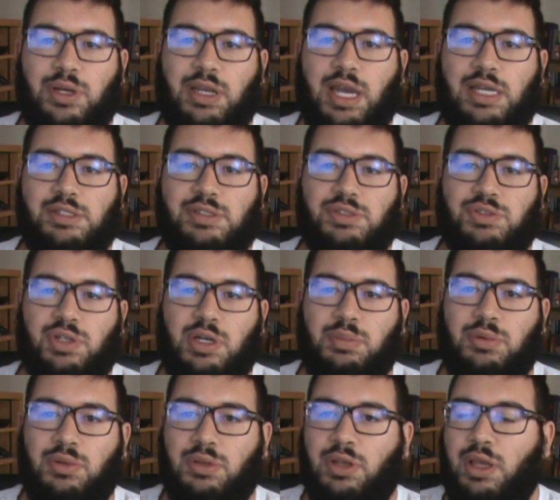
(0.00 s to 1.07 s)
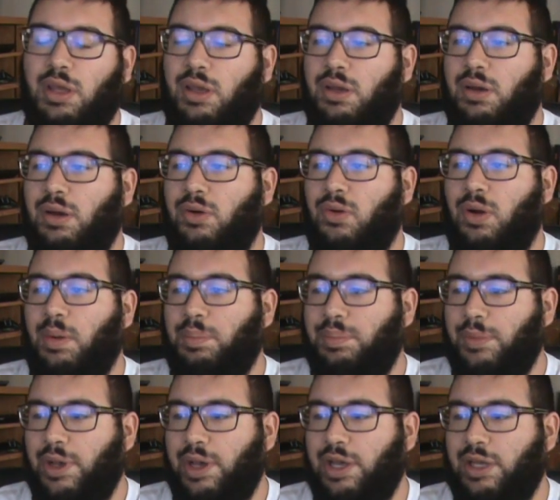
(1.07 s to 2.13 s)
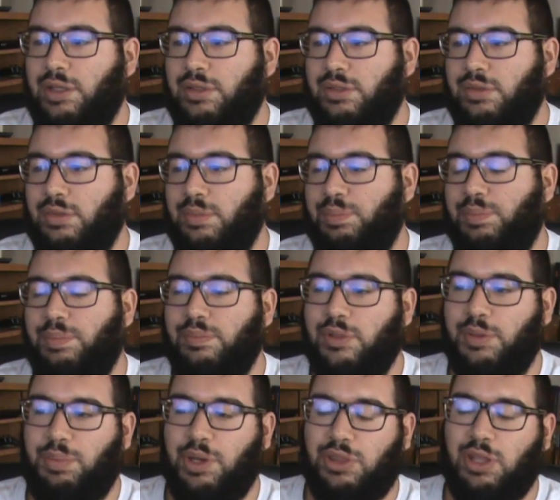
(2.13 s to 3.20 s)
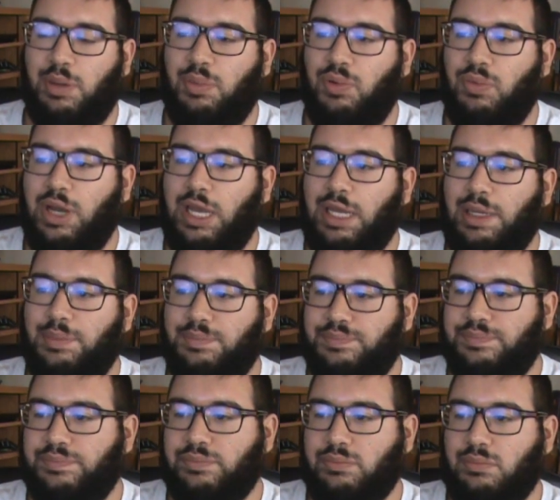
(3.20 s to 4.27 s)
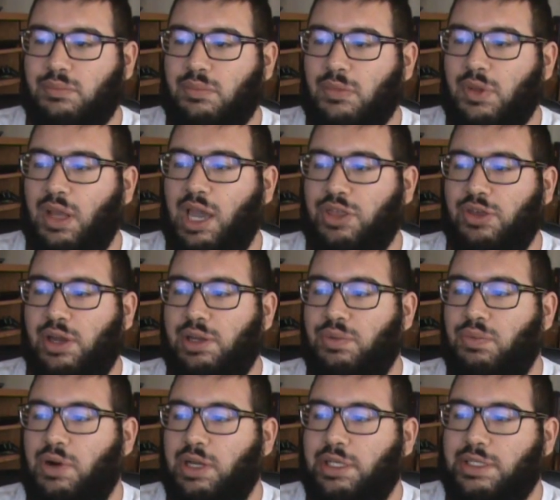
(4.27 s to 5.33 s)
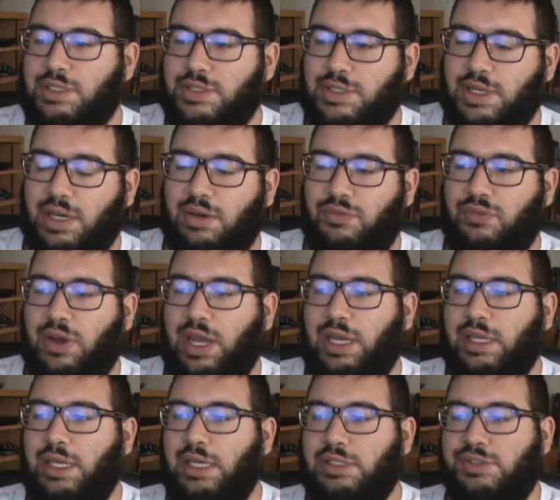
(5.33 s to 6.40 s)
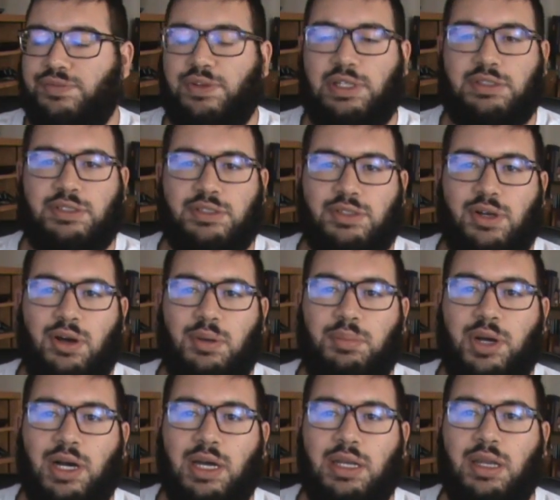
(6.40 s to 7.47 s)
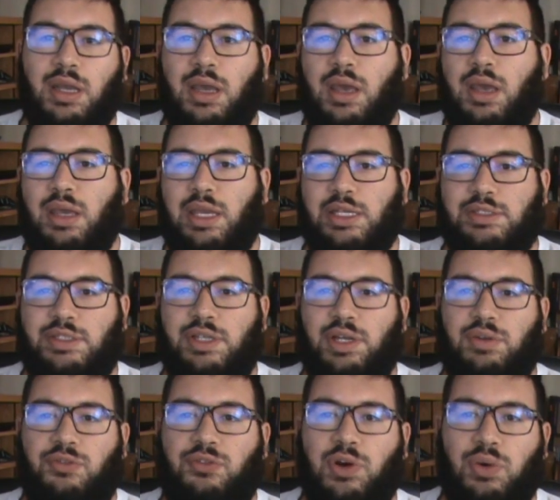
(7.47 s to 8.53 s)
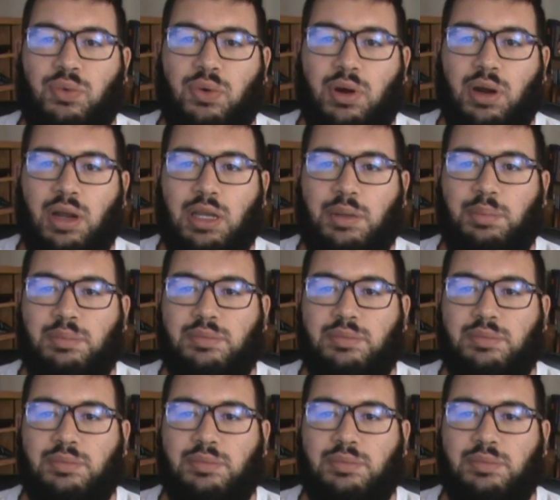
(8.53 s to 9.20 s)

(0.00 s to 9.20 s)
guys in trouble or to put them away. I thought he won his fight against Francis Carmont. He has good footwork,